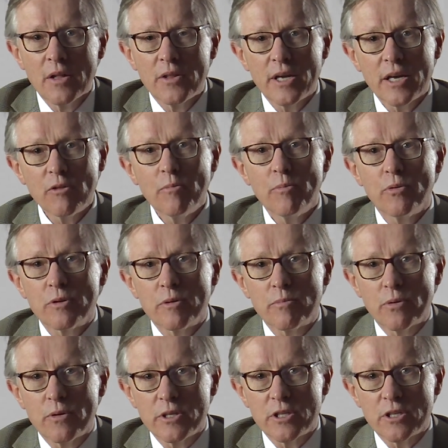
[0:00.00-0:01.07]
The other important
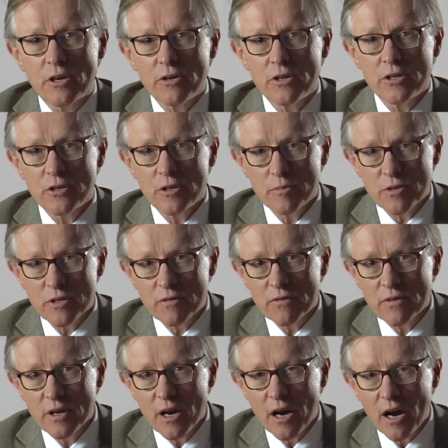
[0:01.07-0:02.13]
point to note in terms
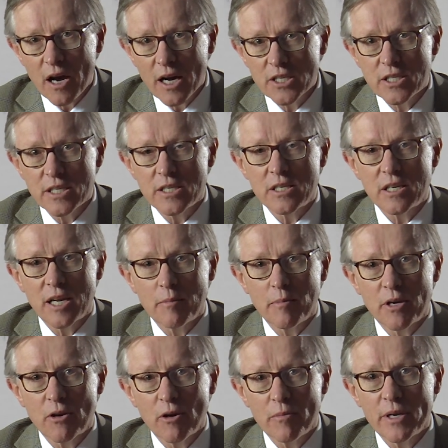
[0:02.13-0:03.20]
of
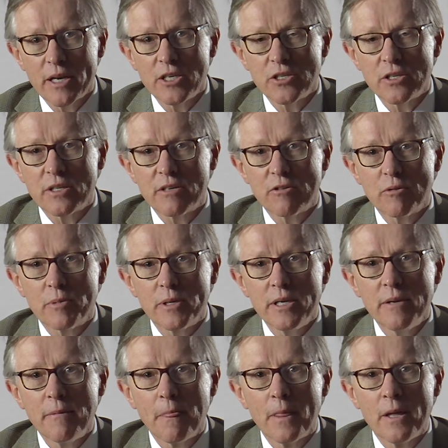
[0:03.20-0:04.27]
ICS-LABA combination
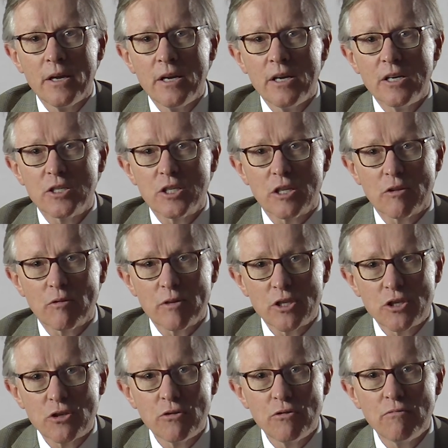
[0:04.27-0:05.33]
therapy is that there are
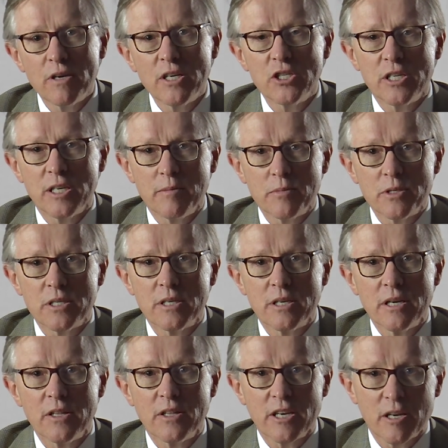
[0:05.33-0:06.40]
2 regimes
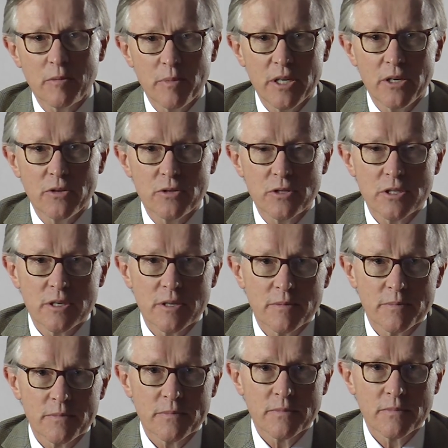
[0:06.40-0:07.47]
that can be used.
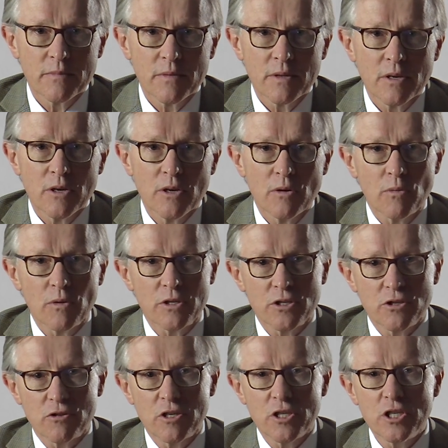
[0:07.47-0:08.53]
What is
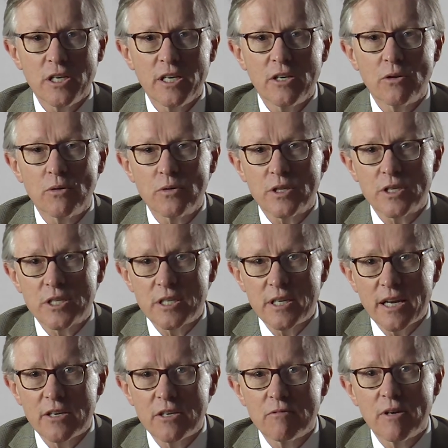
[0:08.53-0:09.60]
traditionally called the
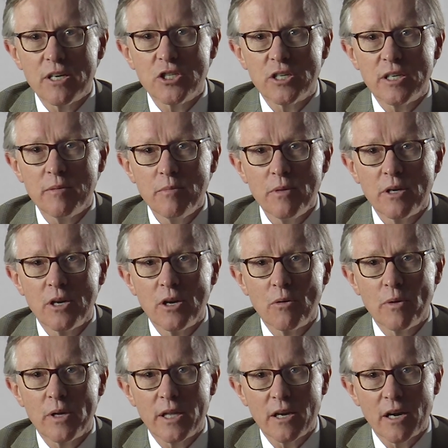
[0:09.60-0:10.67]
standard regime,
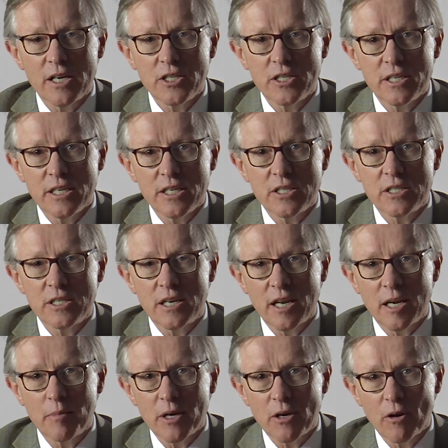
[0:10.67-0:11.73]
where the
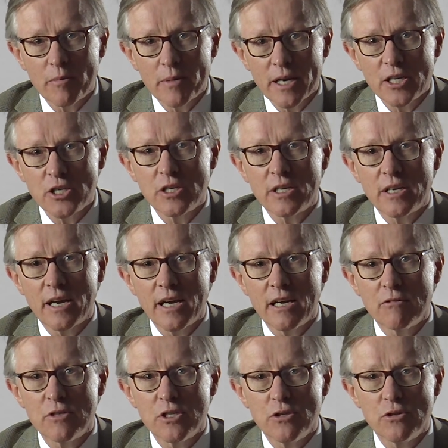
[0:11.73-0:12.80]
ICS-LABA combination
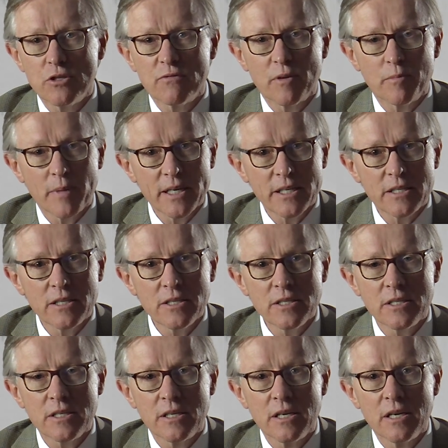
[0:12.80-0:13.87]
inhaler is used for
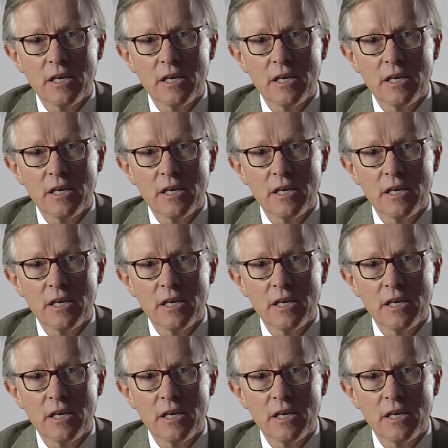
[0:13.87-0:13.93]
maintenance,